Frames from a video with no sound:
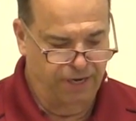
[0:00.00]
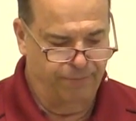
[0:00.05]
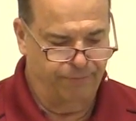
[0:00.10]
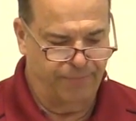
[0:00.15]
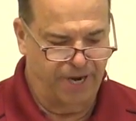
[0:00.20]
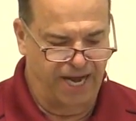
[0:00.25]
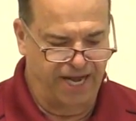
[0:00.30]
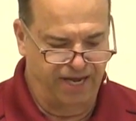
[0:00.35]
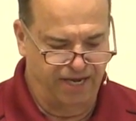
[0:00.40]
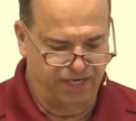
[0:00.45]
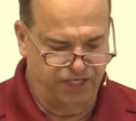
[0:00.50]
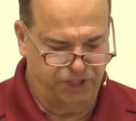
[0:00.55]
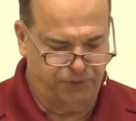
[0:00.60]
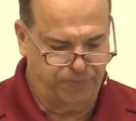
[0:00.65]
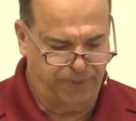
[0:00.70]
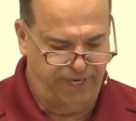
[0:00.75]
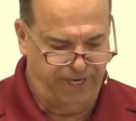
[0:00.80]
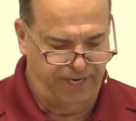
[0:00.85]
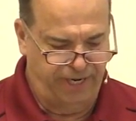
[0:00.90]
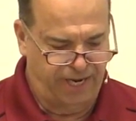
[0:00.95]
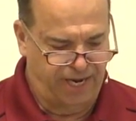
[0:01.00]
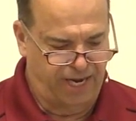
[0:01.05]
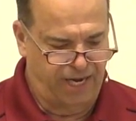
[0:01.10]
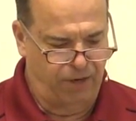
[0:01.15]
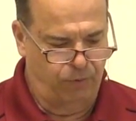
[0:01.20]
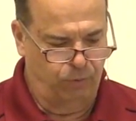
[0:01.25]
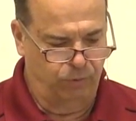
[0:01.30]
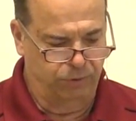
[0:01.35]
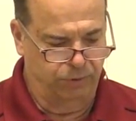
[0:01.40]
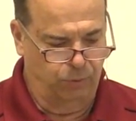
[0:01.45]
my husband and
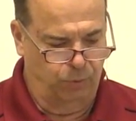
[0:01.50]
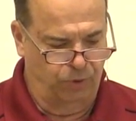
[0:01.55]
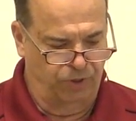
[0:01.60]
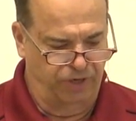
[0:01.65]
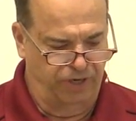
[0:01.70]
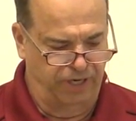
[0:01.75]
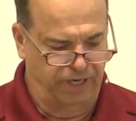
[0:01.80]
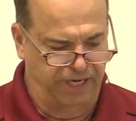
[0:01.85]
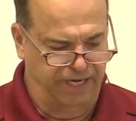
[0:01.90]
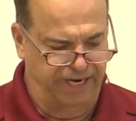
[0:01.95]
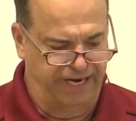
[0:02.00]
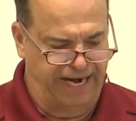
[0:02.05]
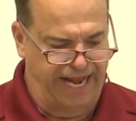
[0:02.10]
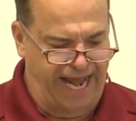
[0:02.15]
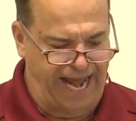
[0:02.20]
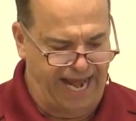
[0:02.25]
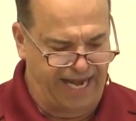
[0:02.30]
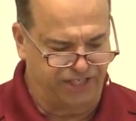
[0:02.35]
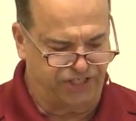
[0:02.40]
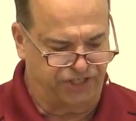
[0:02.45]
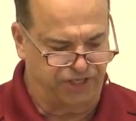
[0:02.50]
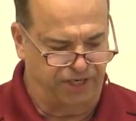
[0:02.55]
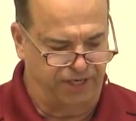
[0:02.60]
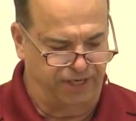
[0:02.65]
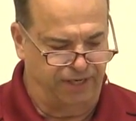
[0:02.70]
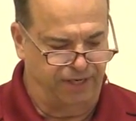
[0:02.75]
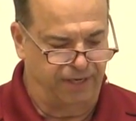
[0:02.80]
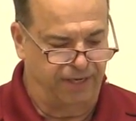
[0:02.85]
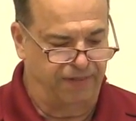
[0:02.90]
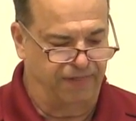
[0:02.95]
I were in an
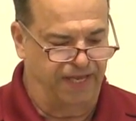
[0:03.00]
accident